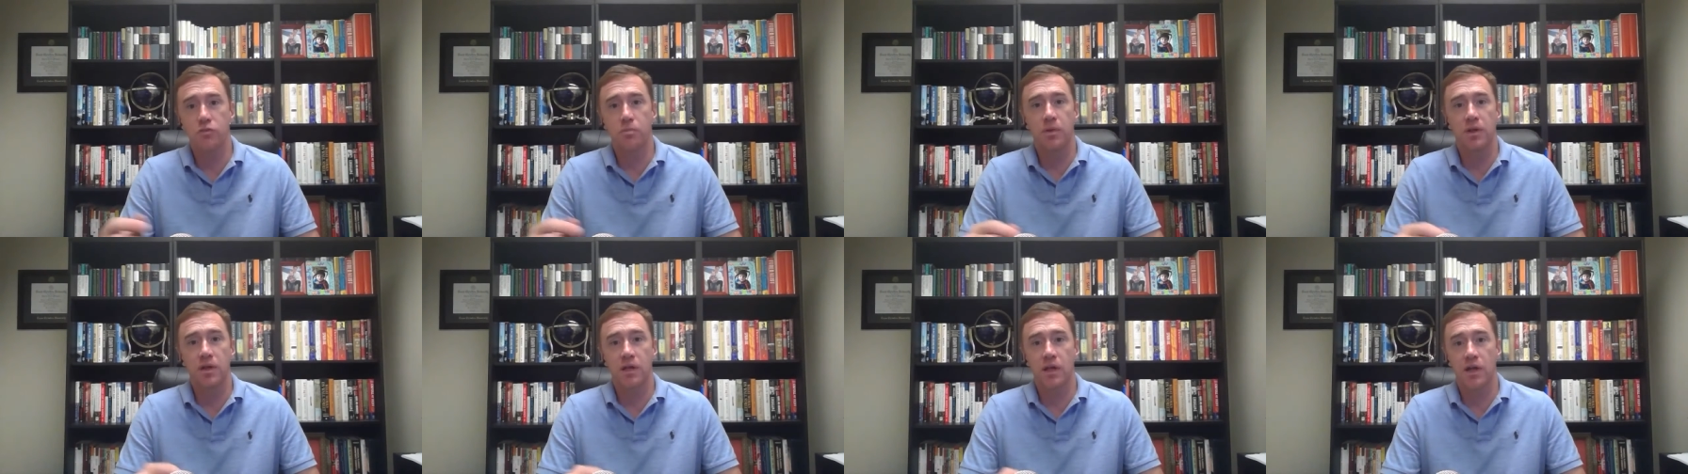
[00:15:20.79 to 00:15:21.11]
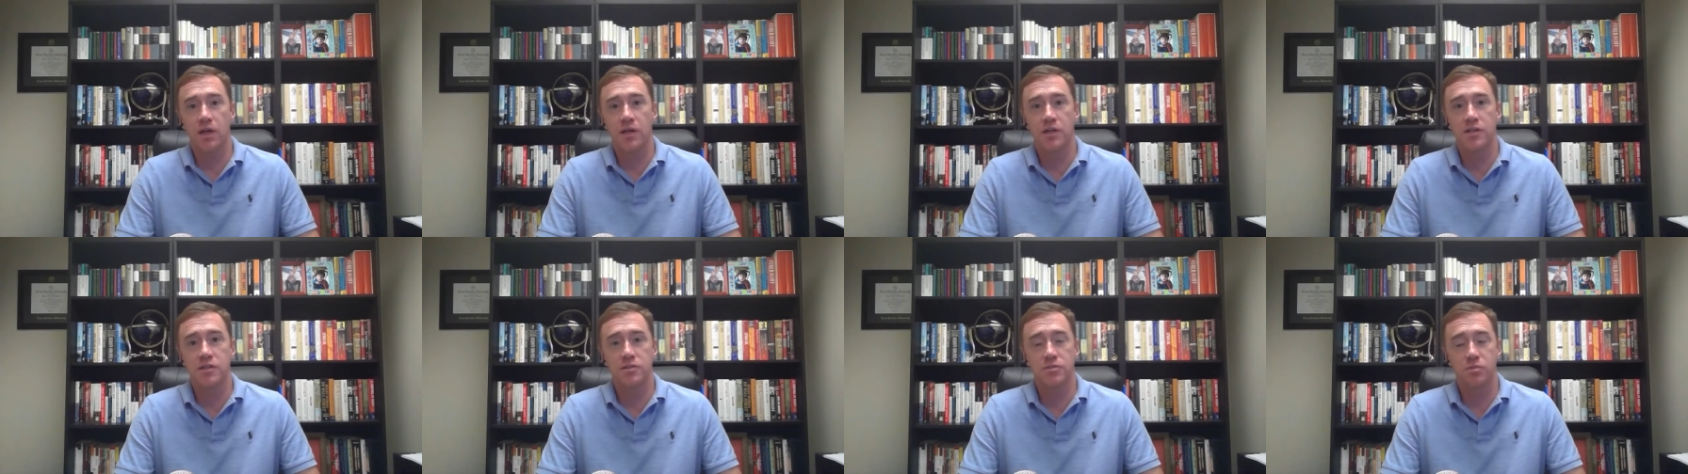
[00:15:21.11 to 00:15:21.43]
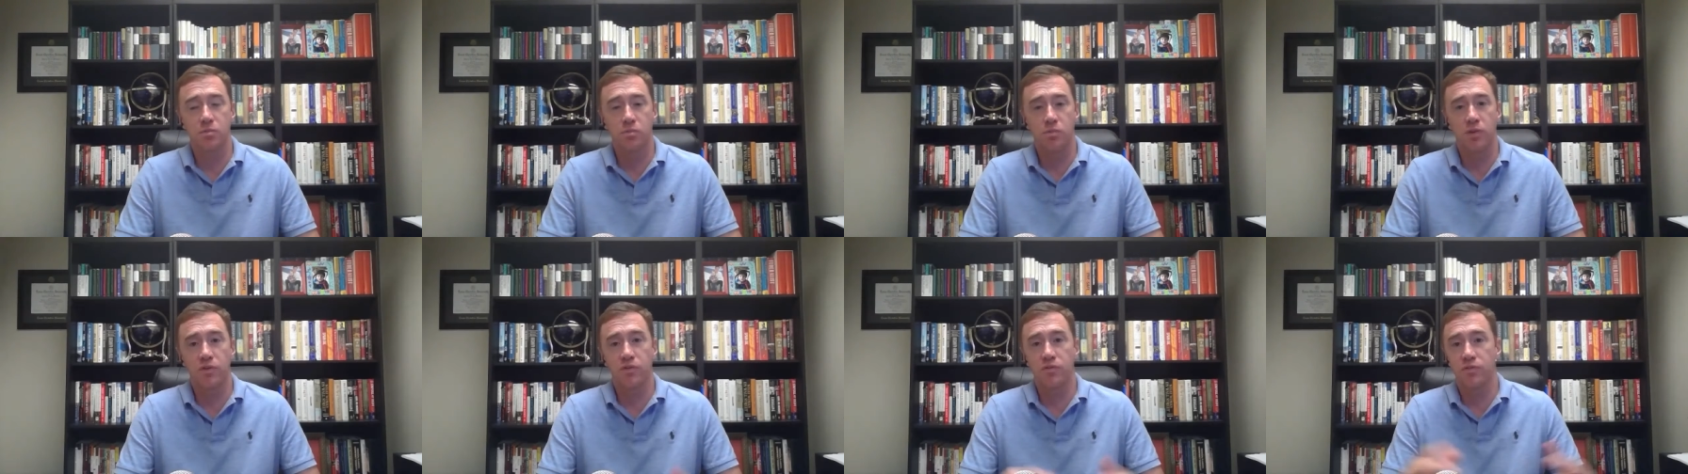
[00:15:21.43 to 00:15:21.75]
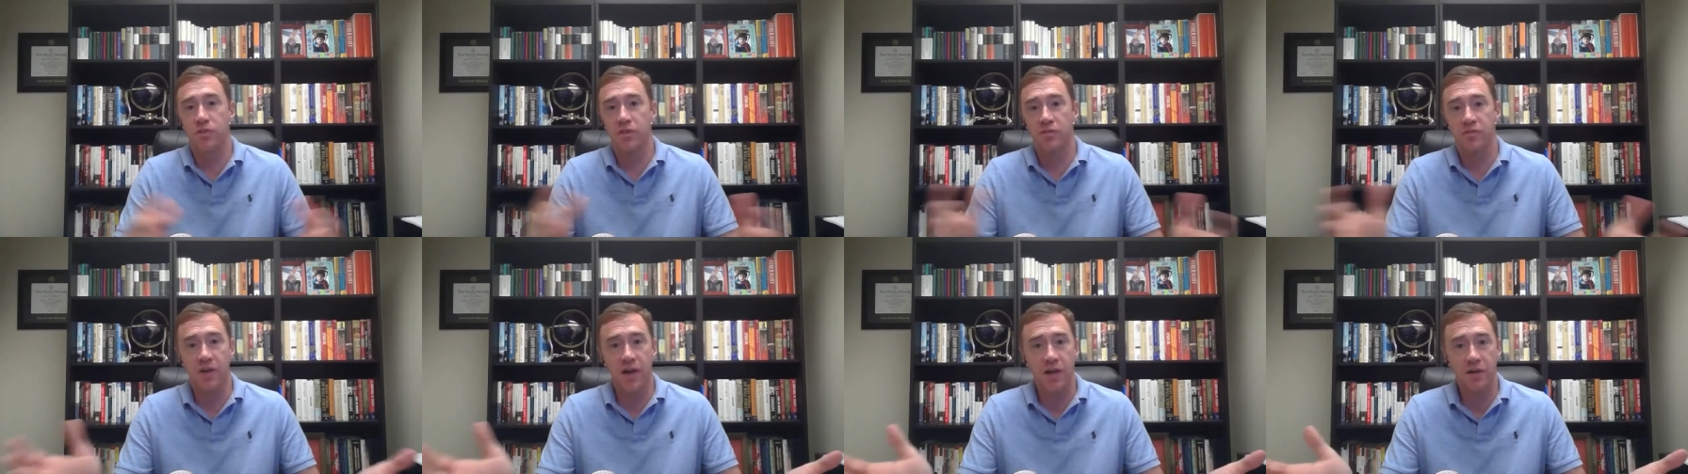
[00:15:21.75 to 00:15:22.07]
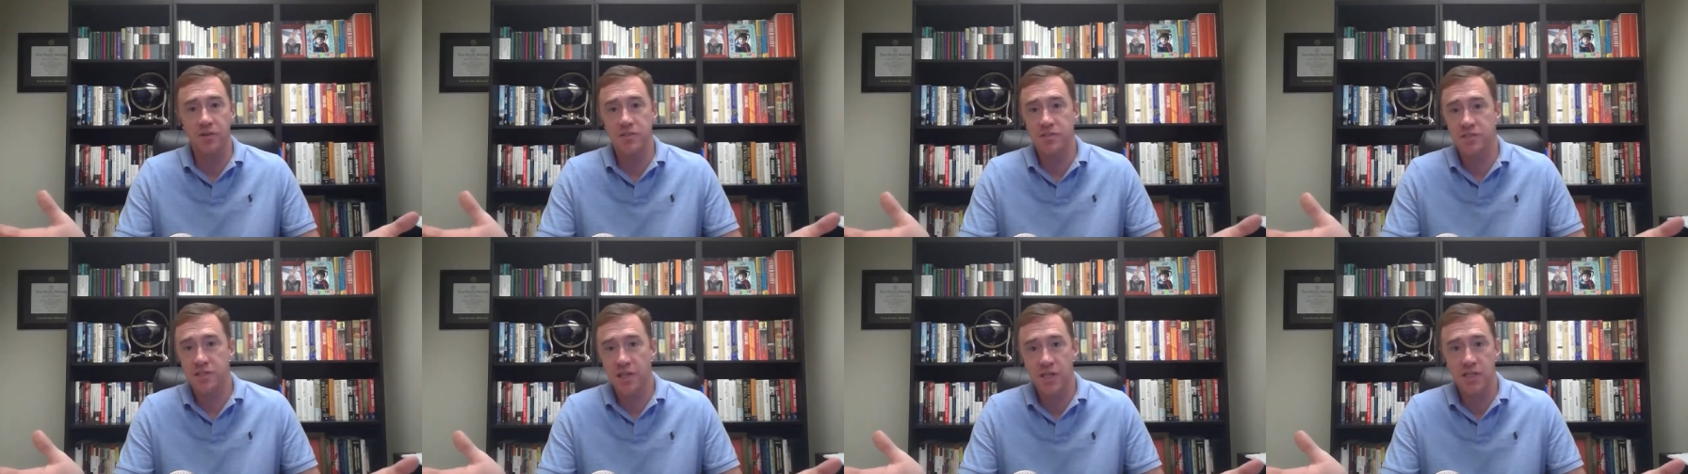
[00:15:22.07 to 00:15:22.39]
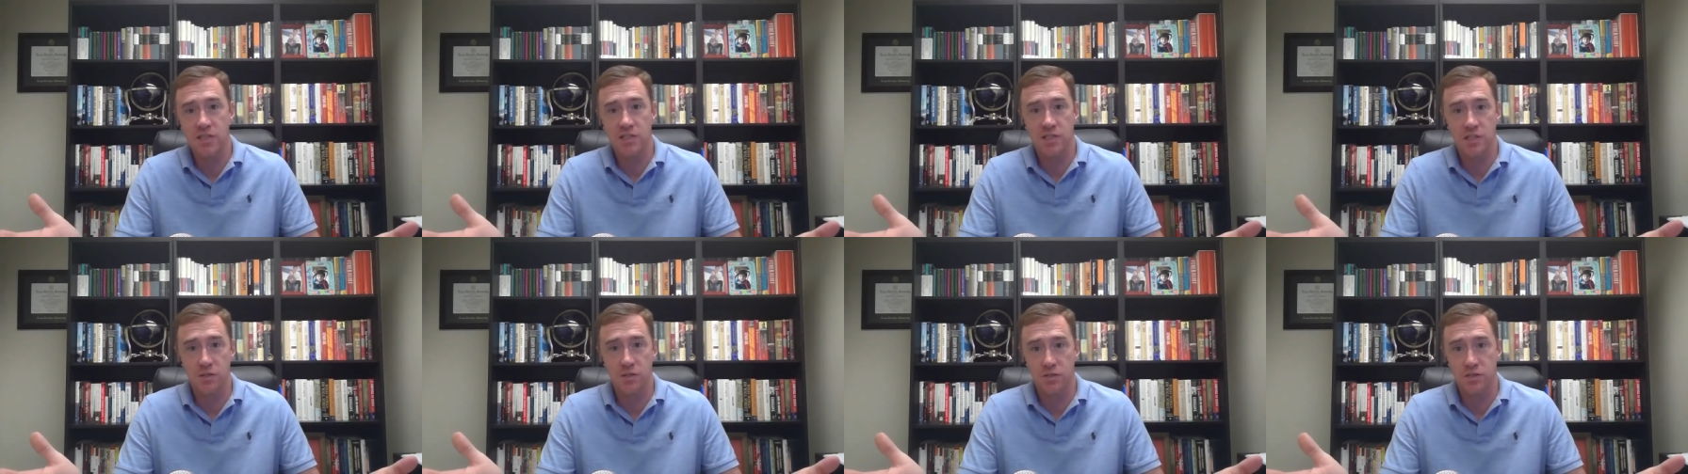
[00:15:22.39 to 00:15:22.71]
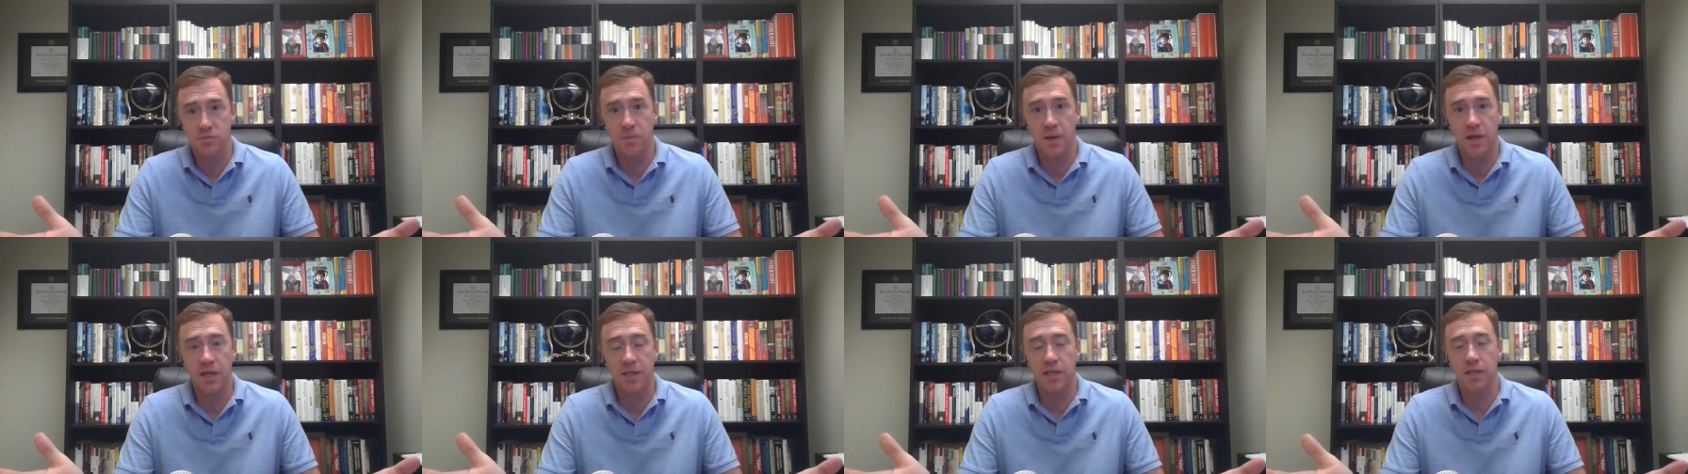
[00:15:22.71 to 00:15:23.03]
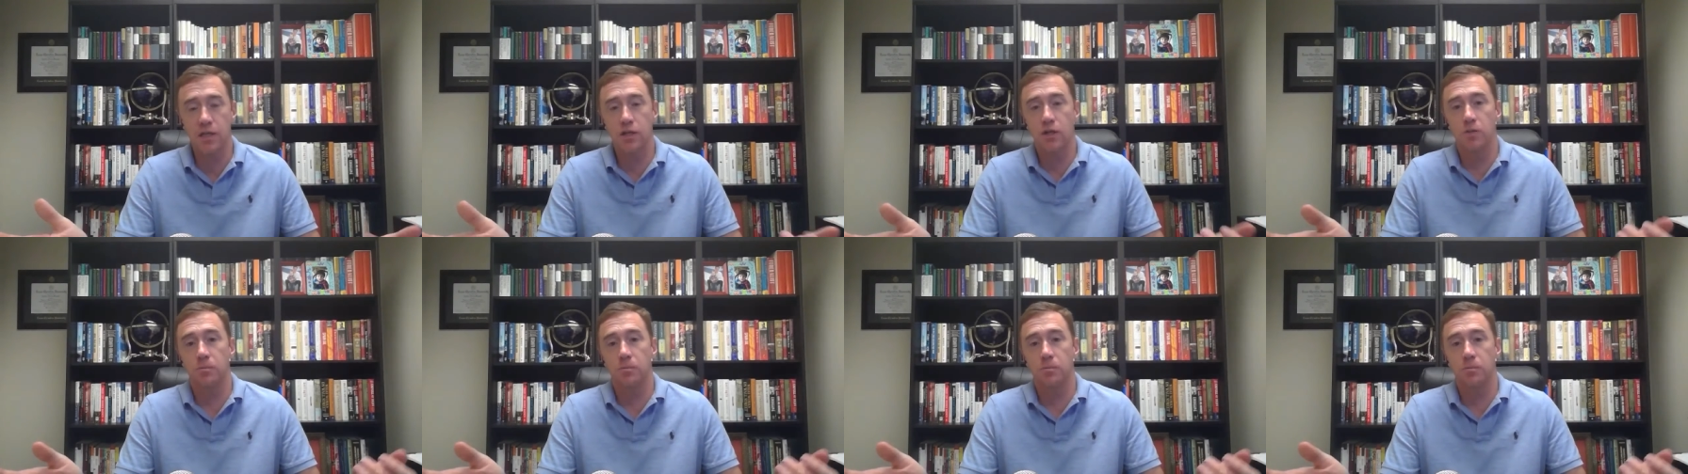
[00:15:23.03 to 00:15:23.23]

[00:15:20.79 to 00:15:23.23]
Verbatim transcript: Because with the virus caseload spiking,